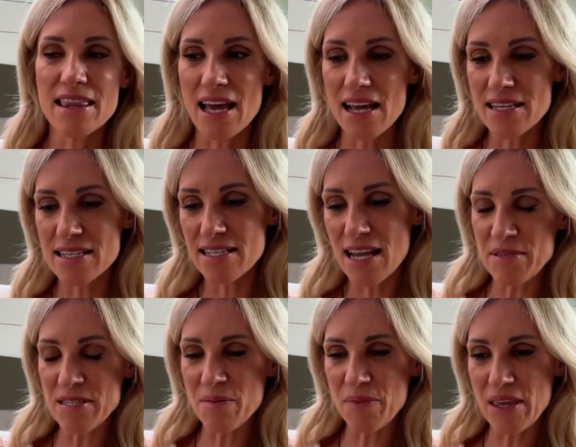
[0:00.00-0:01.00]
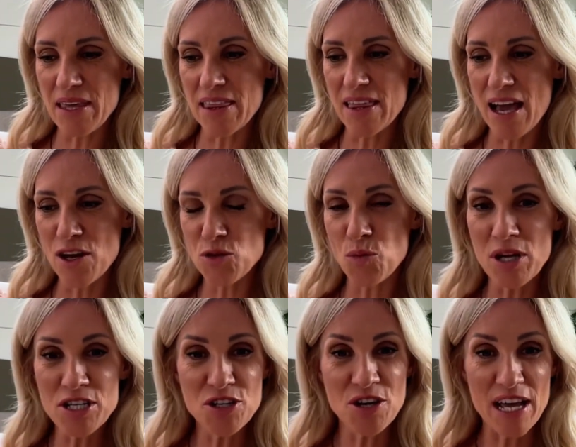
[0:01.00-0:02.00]
That's something that
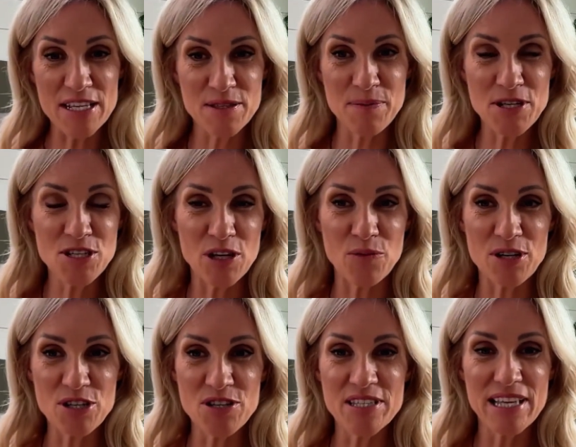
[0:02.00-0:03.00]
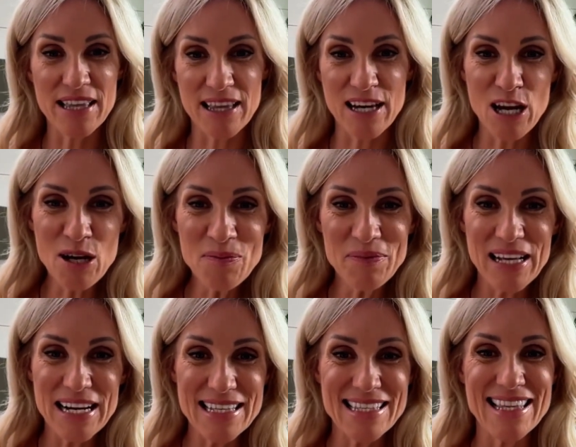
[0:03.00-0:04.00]
once you especially once you set that up,
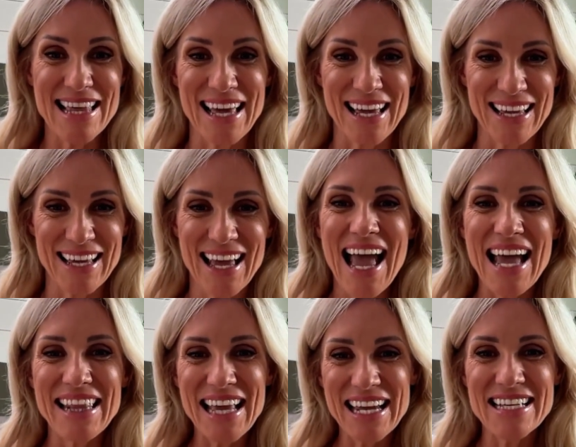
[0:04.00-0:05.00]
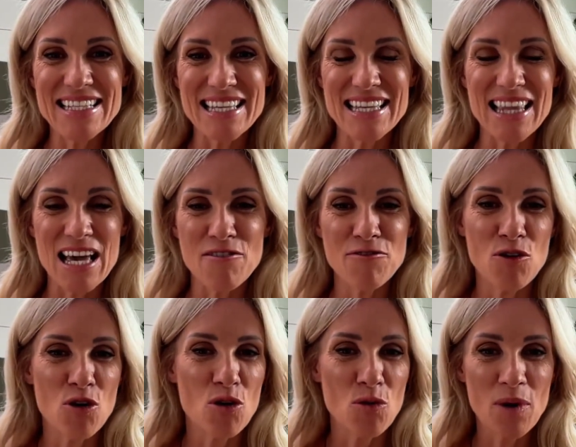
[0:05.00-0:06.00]
then it's there. And that can sit there
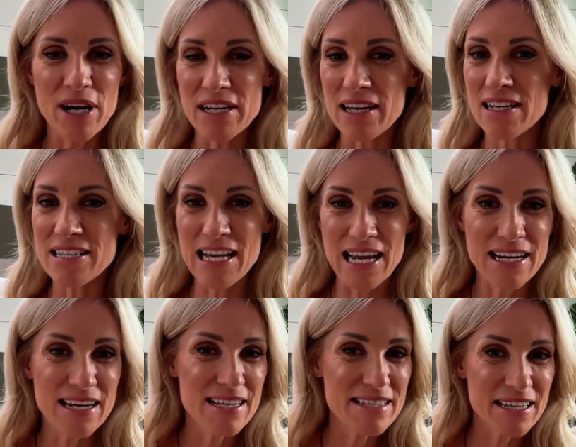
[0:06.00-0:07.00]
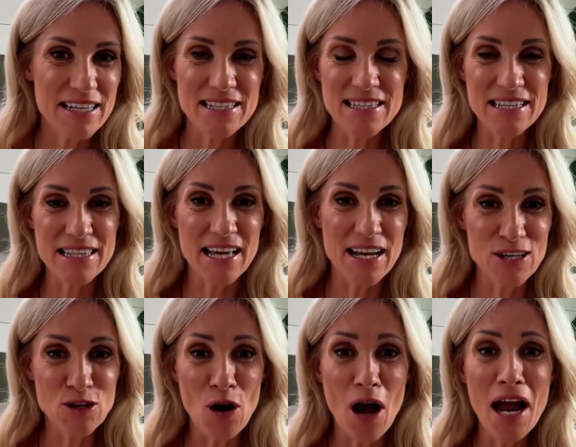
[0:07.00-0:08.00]
for 1 year, 10 years, it can sit there.
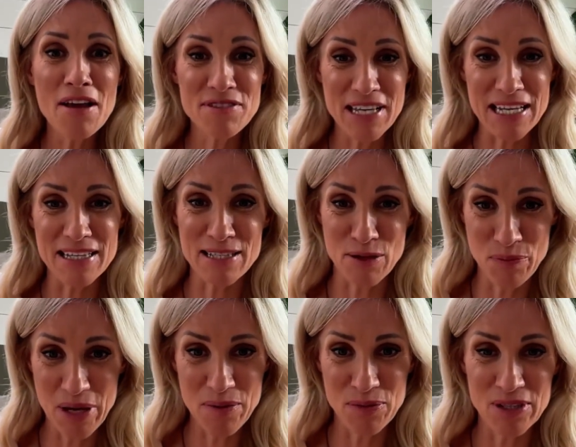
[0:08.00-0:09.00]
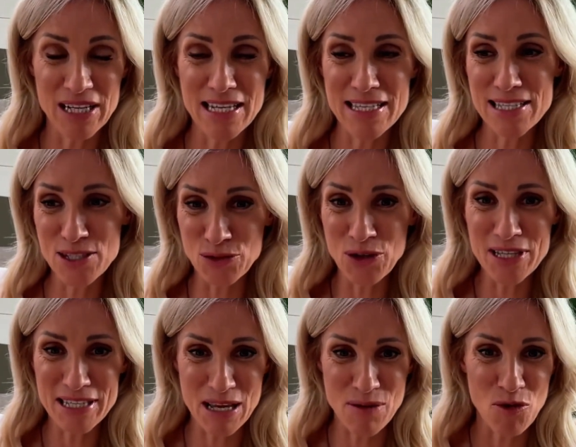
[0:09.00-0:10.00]
I've seen some people that have still got the
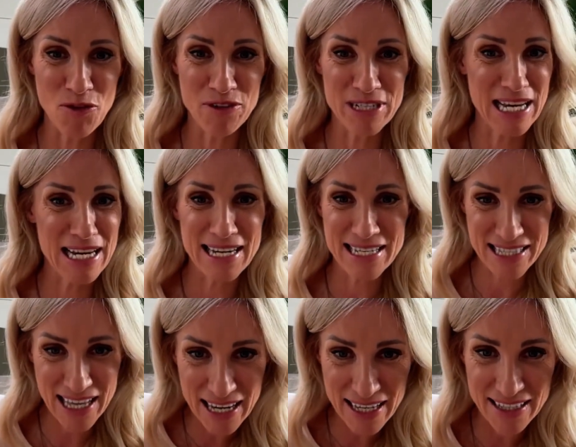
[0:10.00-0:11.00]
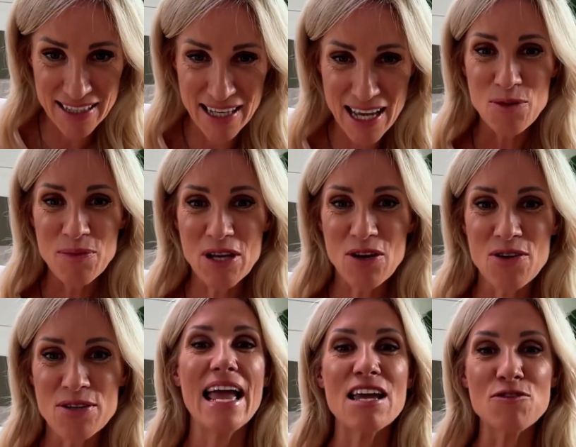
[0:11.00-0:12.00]
same offer 10 years later,
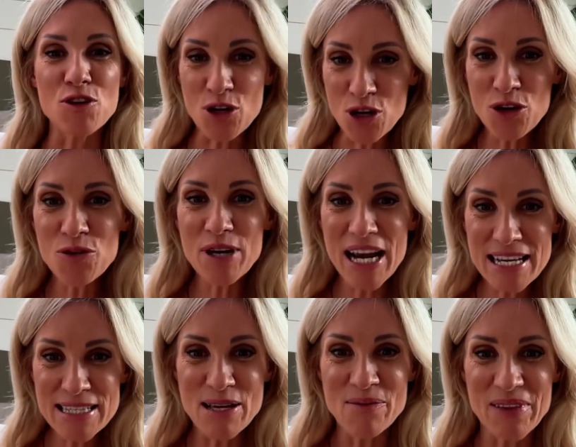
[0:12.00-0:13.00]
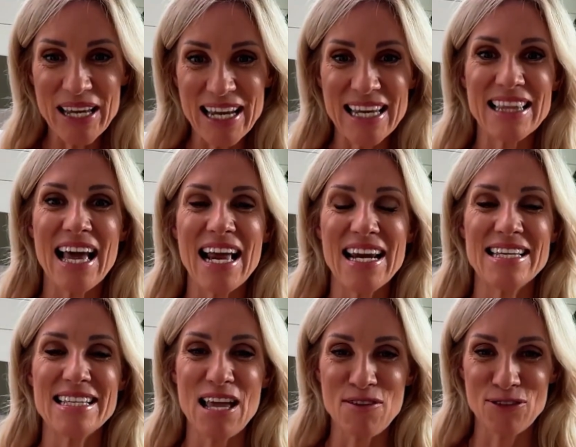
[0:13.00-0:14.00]
because if you can create something that
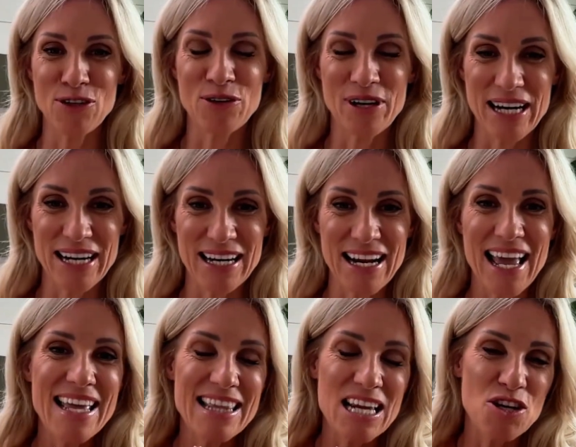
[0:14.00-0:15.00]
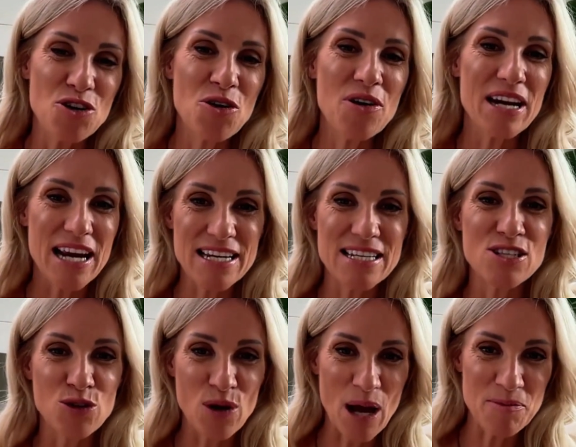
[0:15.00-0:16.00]
is evergreen, then you don't need
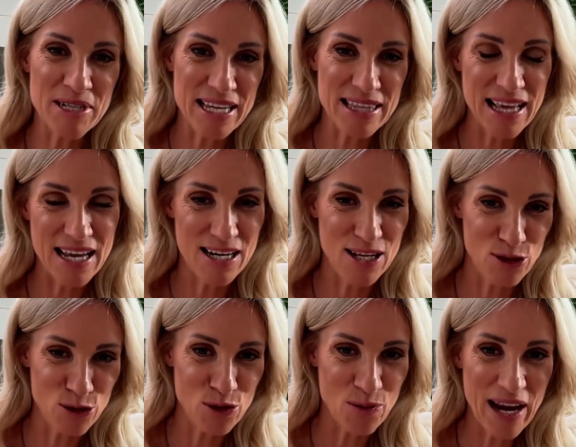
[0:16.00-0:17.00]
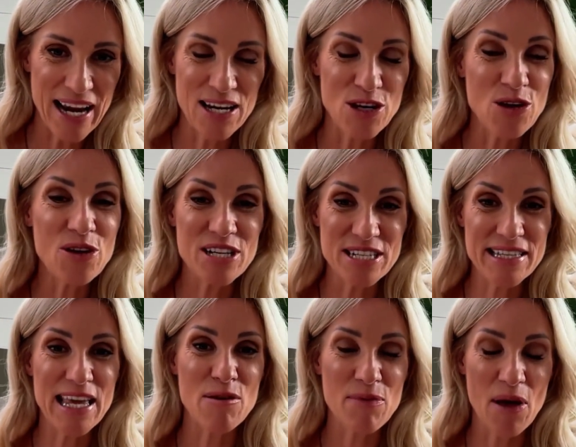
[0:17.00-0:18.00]
to update that along the way, and you can
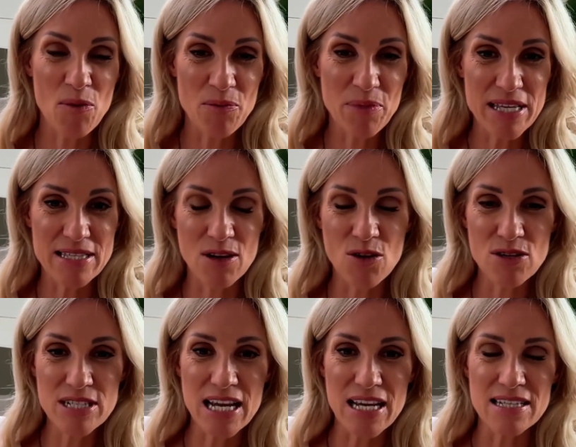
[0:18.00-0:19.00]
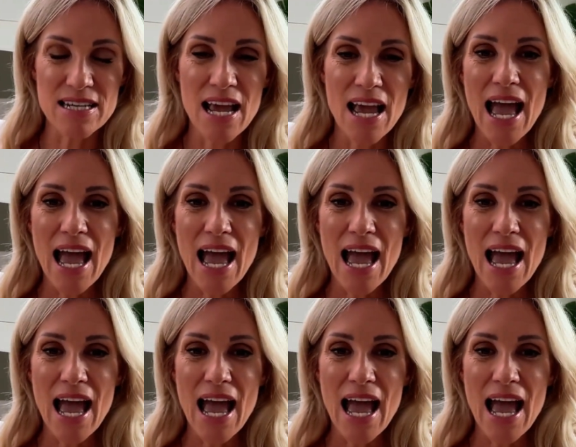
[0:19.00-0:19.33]
just keep that one piece of content.